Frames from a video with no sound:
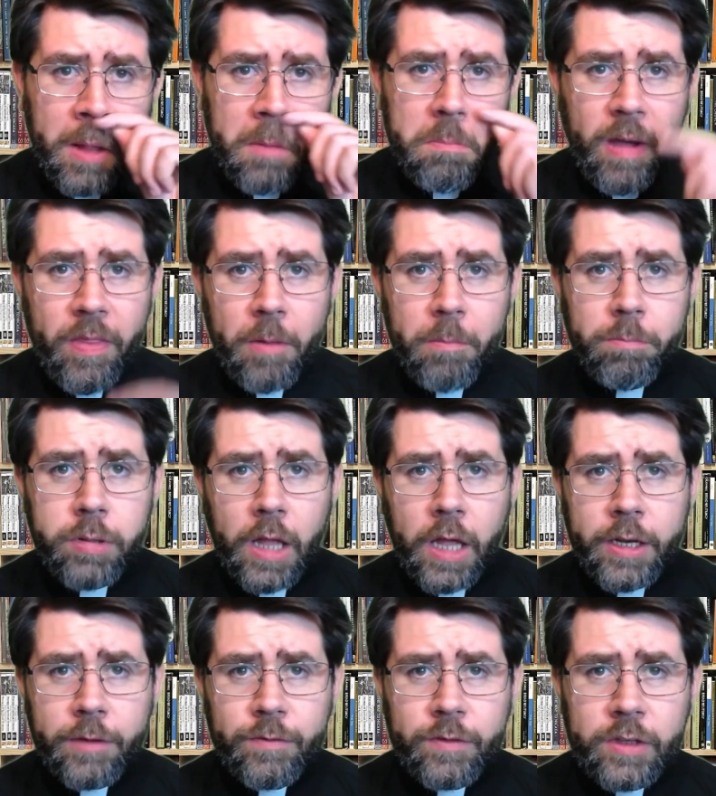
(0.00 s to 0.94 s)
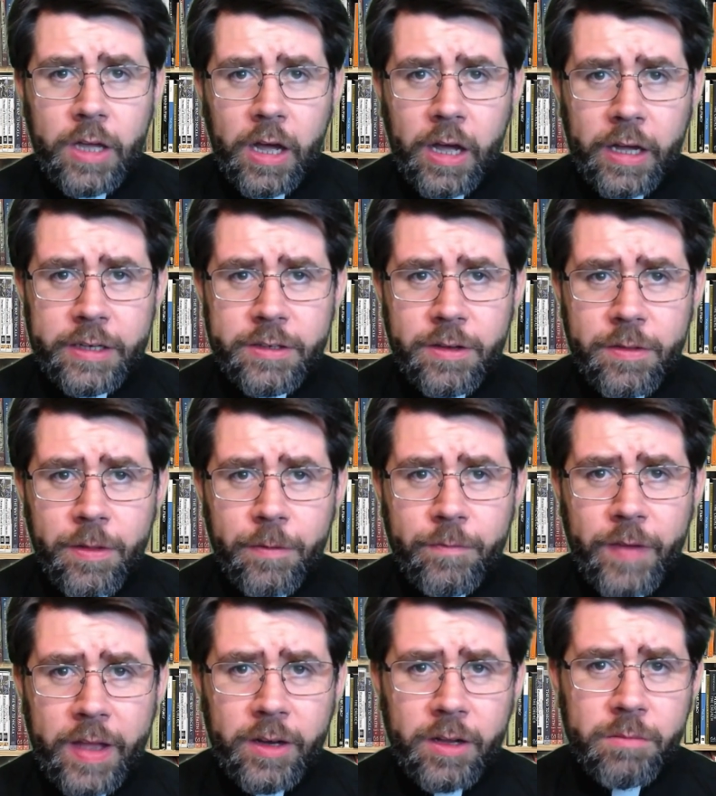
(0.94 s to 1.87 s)
By the blood of God, the
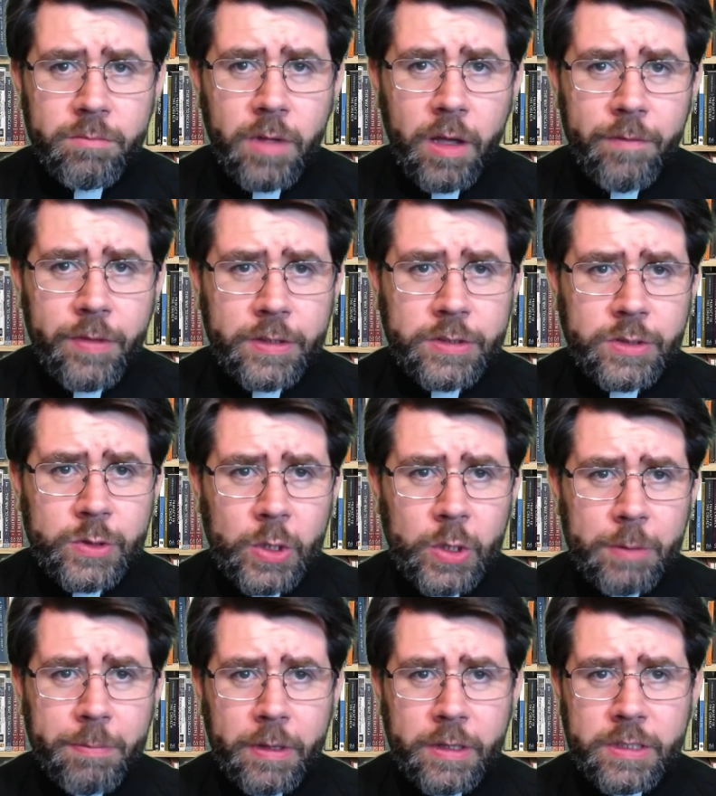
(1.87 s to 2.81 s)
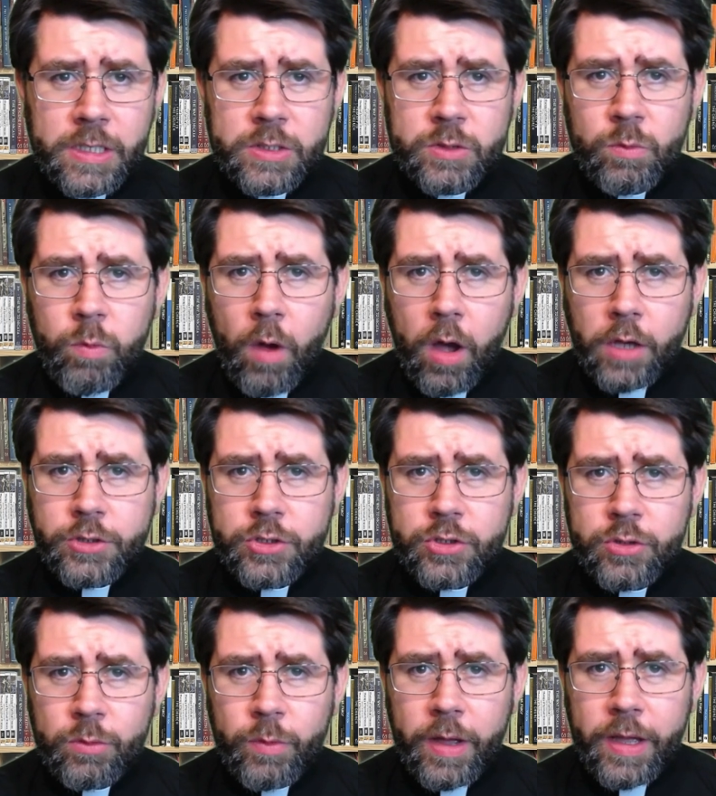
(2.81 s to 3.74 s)
venom of the serpent is
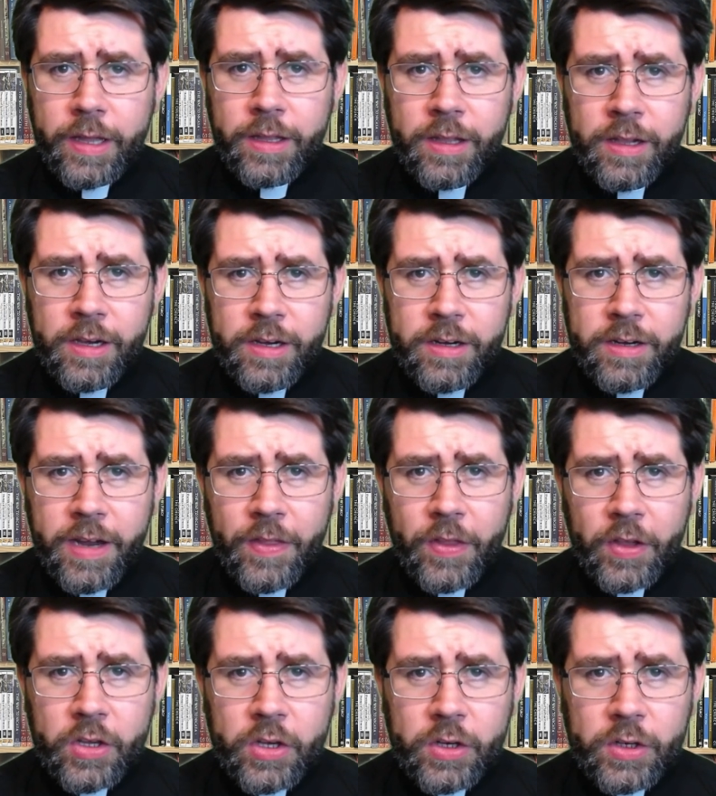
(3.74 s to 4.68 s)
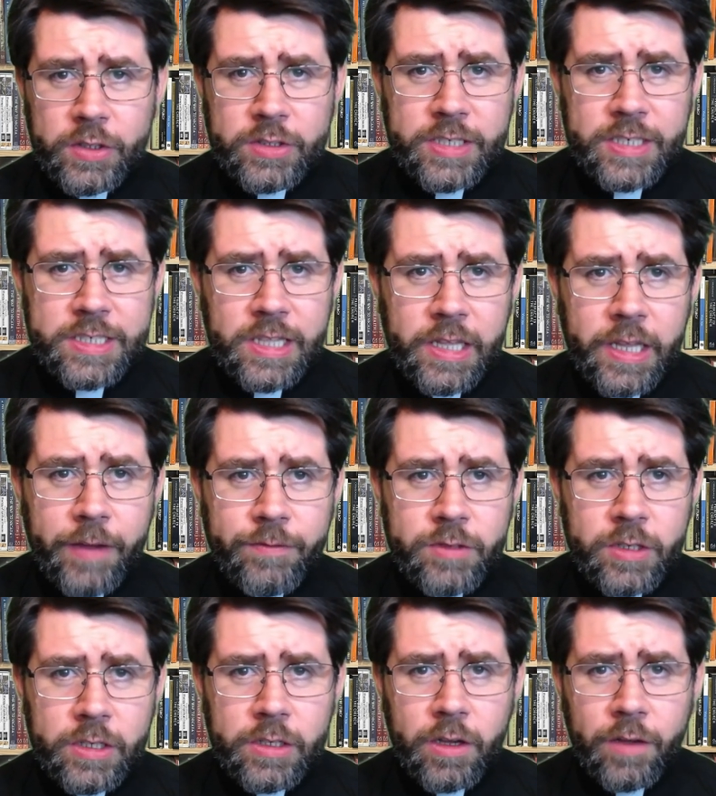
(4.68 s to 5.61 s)
washed away, and the curse is
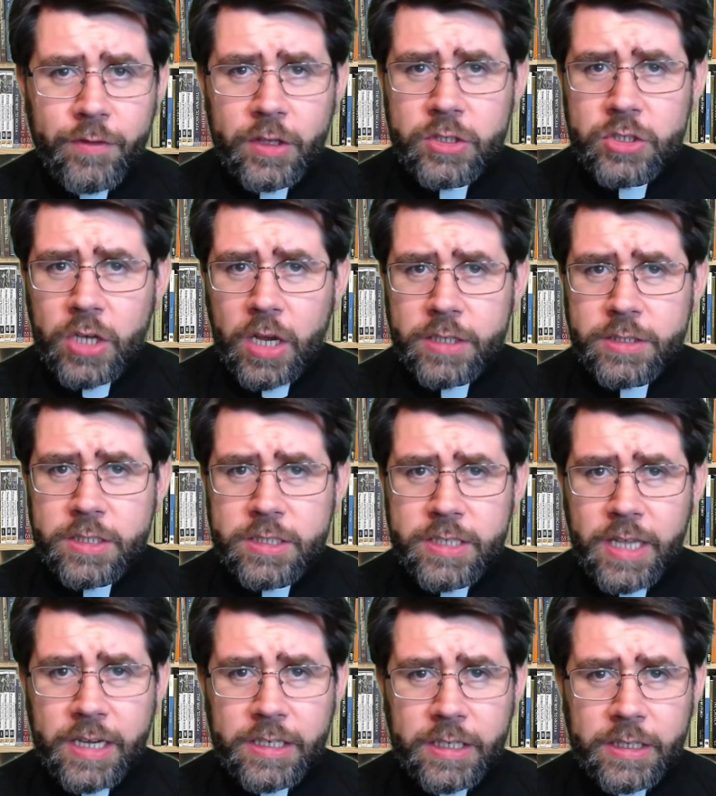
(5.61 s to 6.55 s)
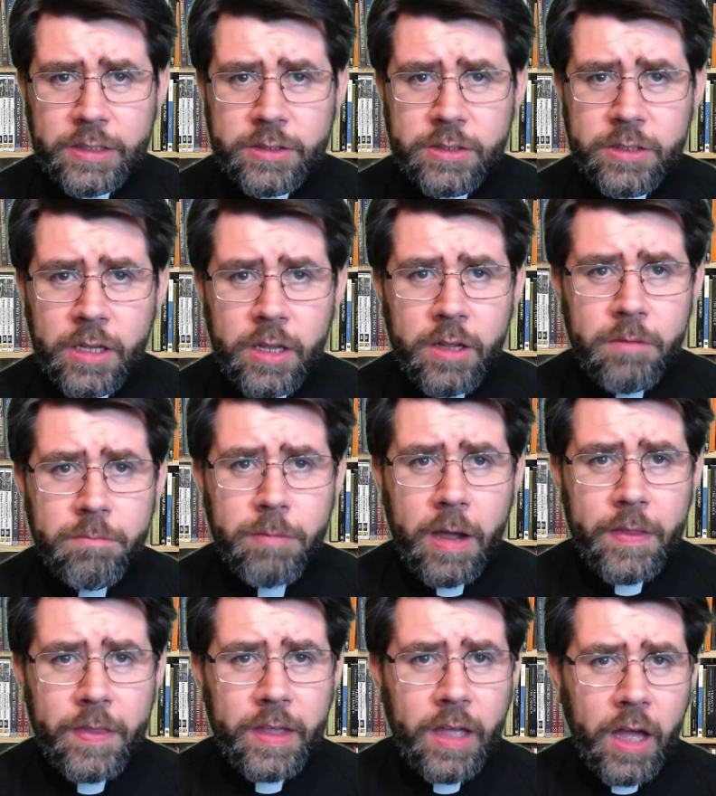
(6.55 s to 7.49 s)
lifted of the just sentence by
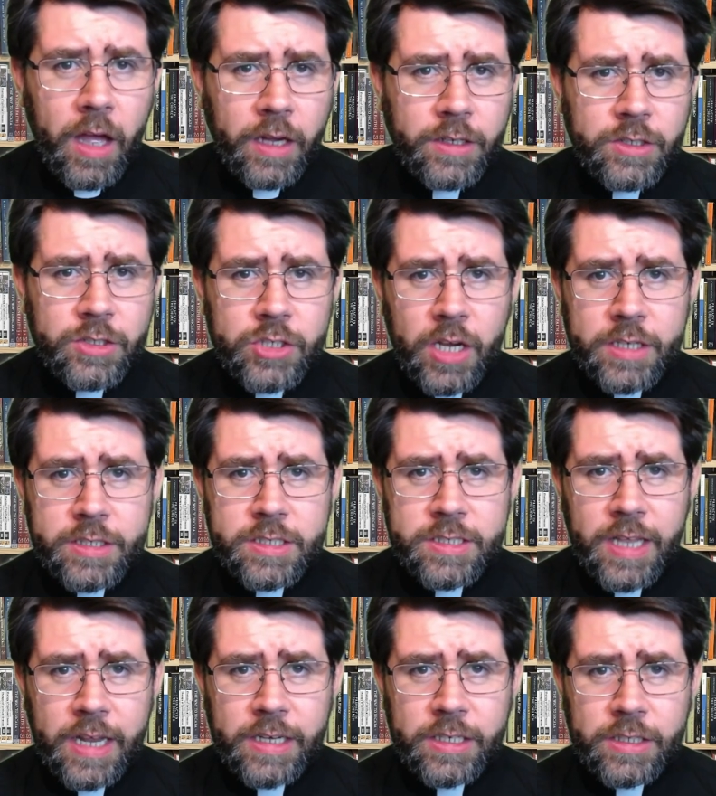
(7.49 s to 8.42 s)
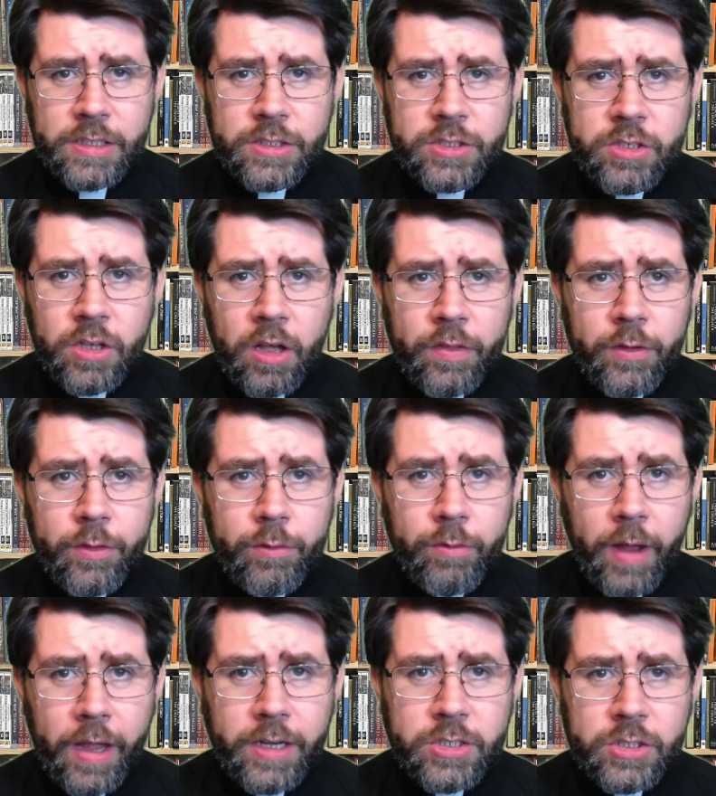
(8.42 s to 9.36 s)
the unjust sentence on the
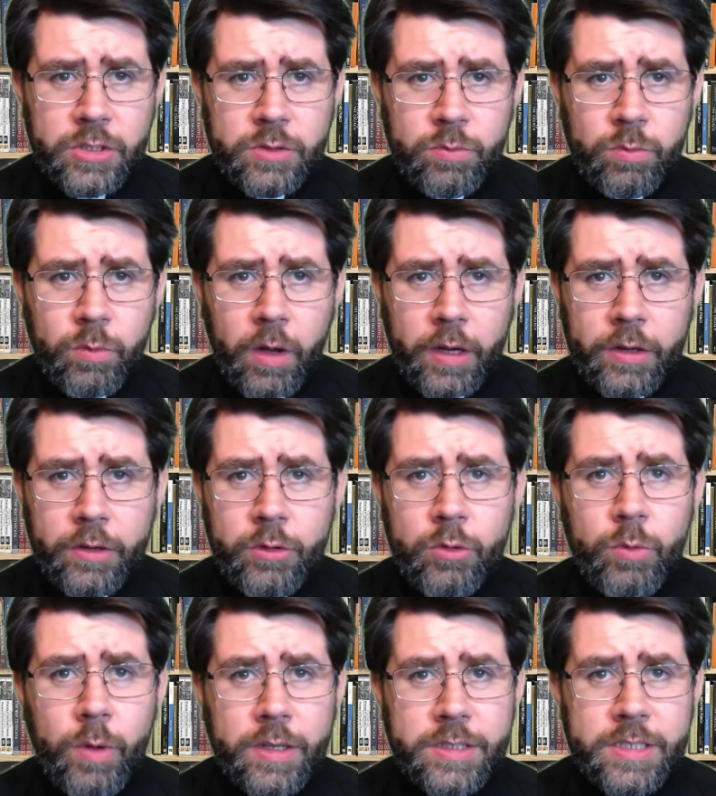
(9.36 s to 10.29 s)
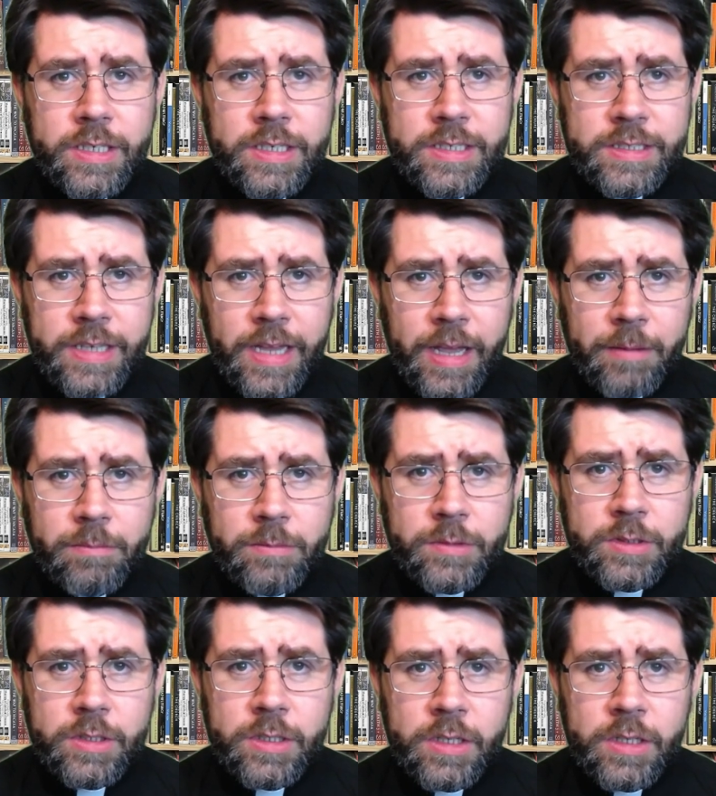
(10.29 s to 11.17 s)
righteous one who was condemned.